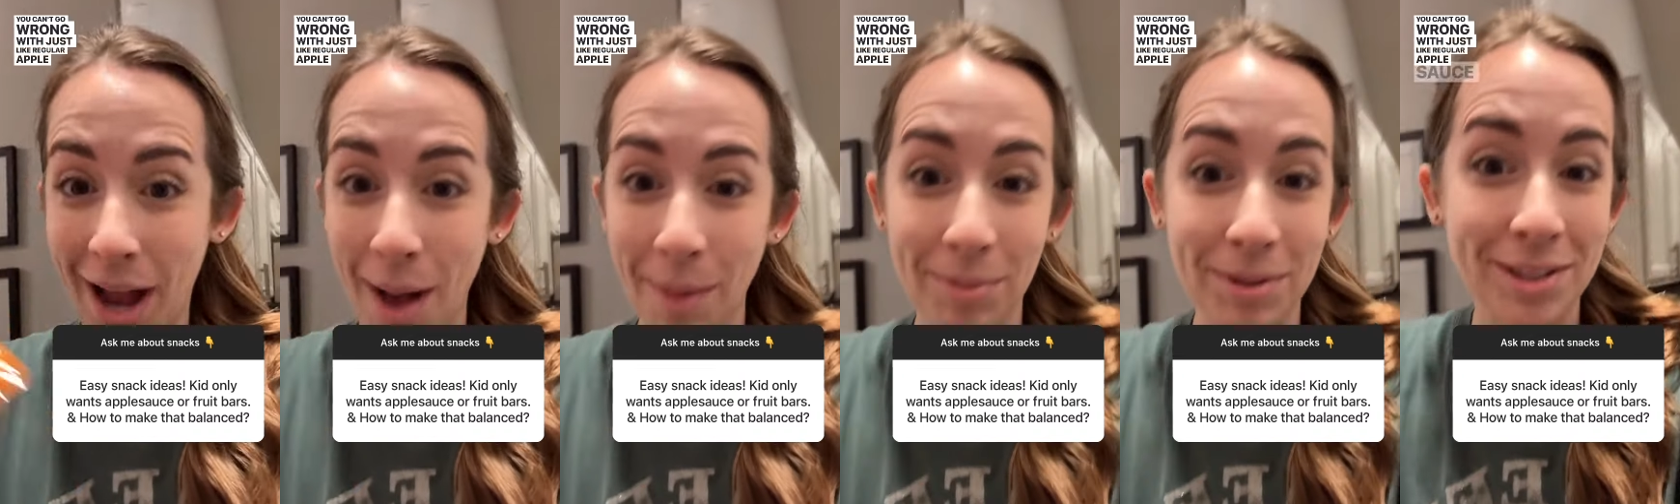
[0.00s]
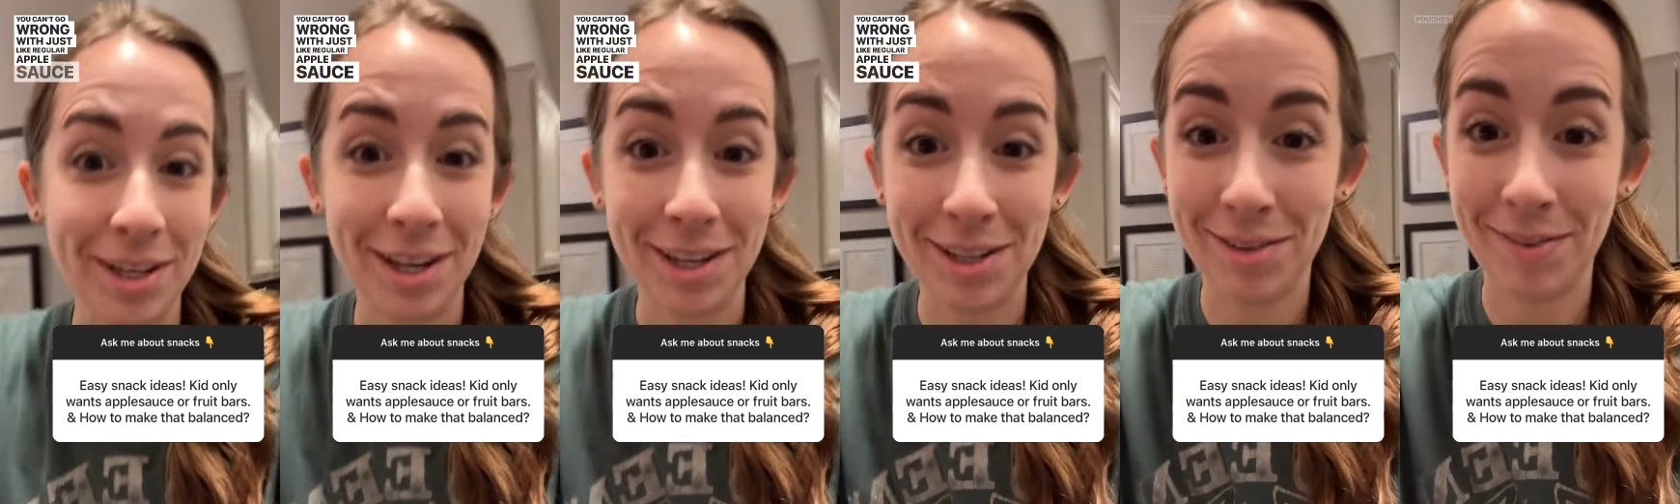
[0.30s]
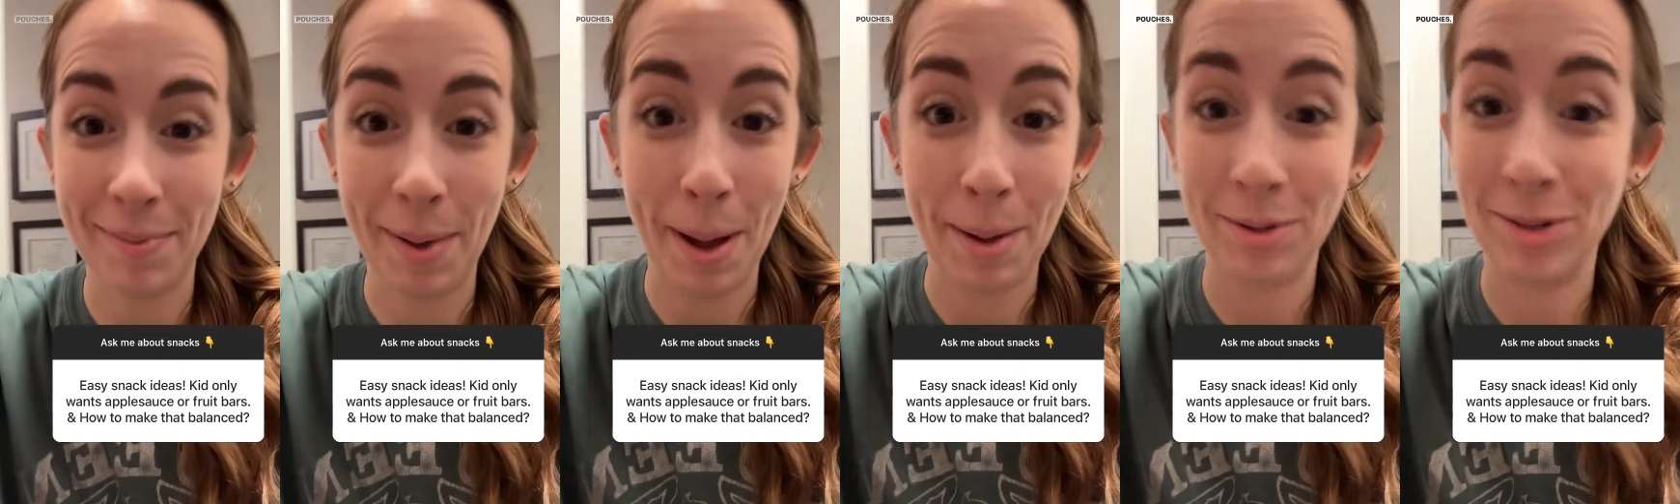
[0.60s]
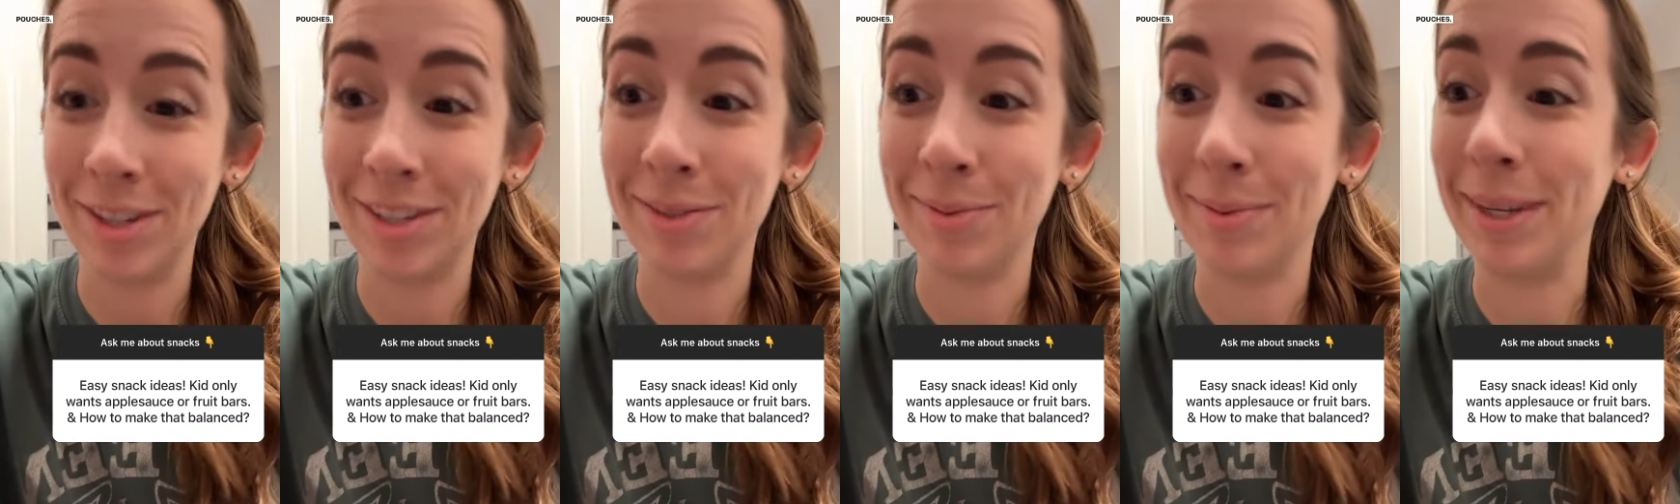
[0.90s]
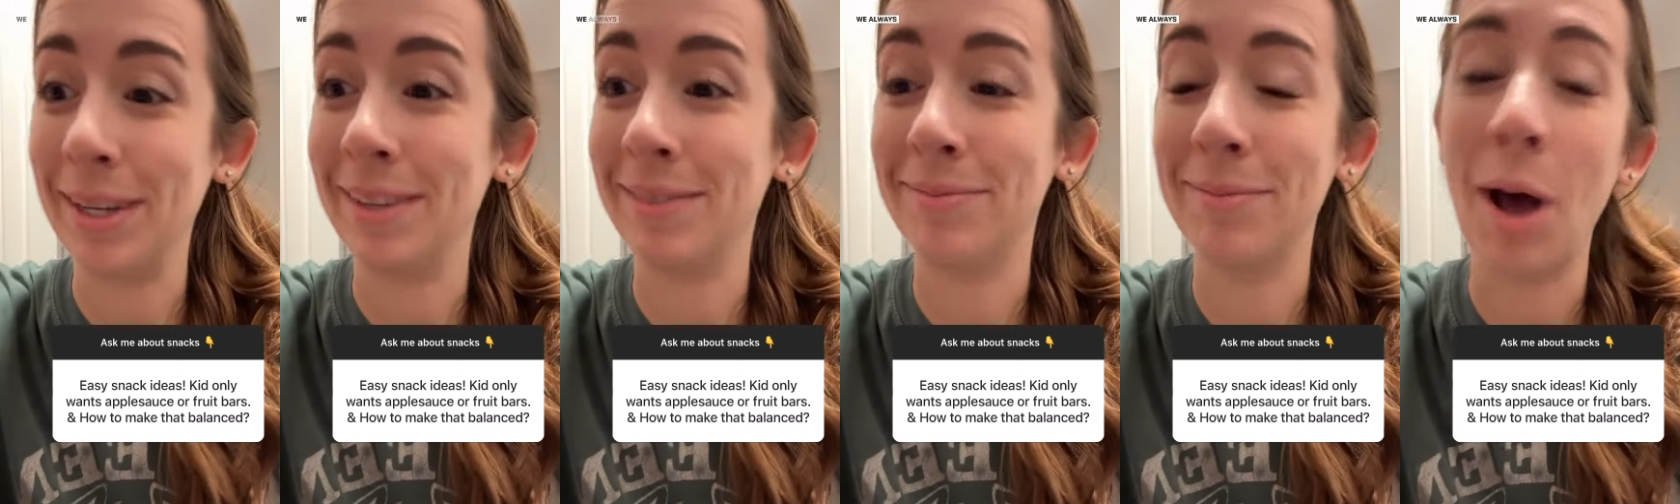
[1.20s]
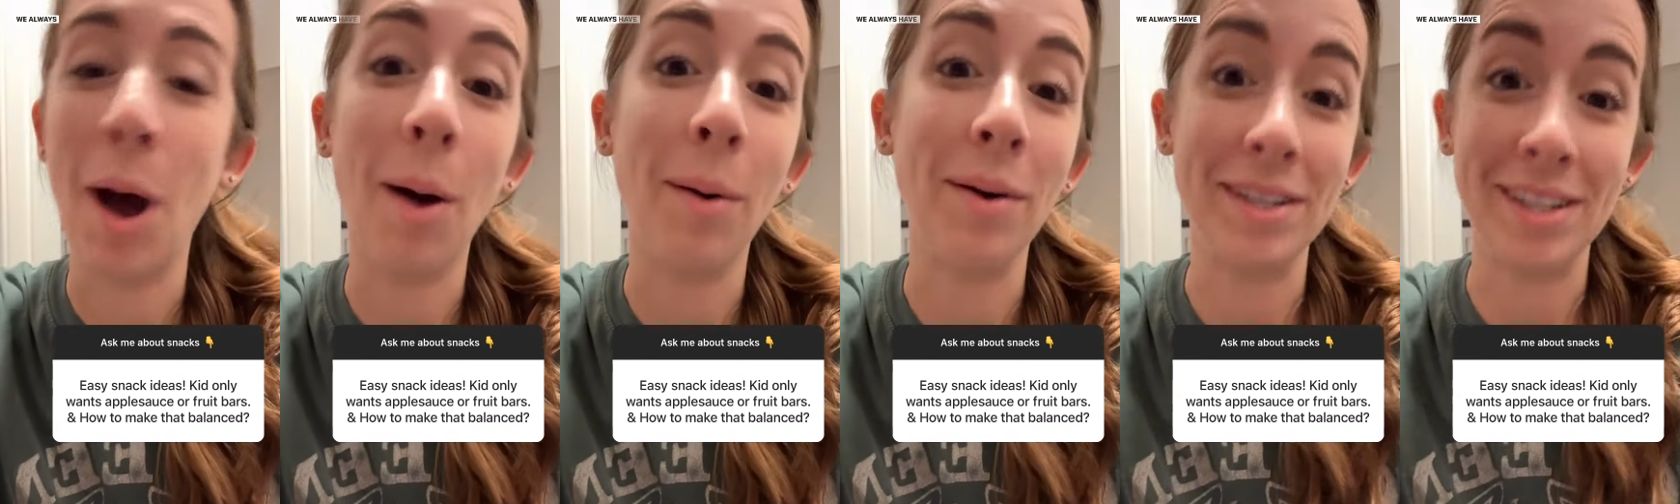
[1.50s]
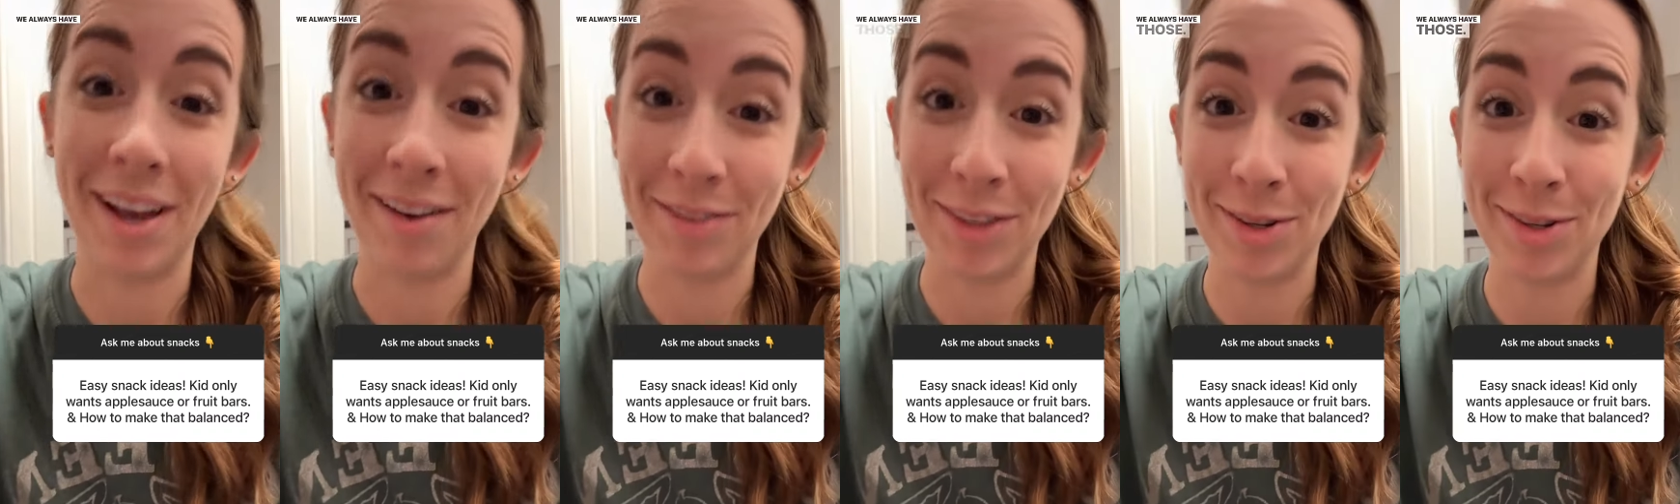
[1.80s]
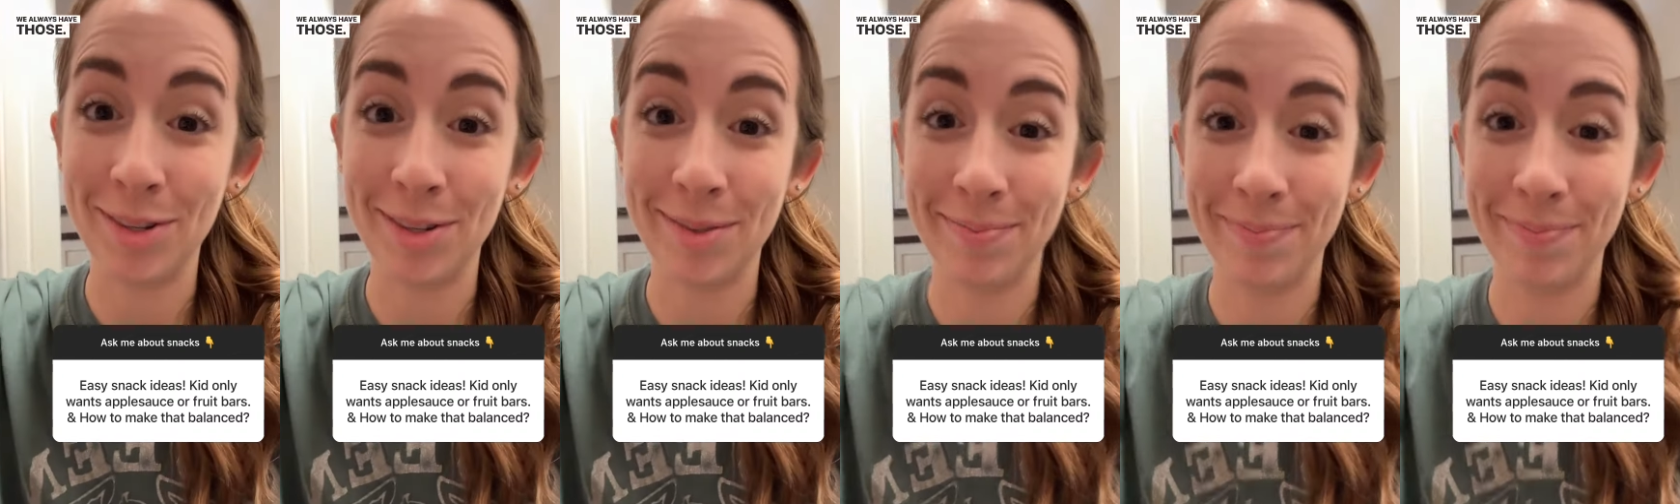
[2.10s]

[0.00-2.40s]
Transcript: applesauce pouches. We always have those.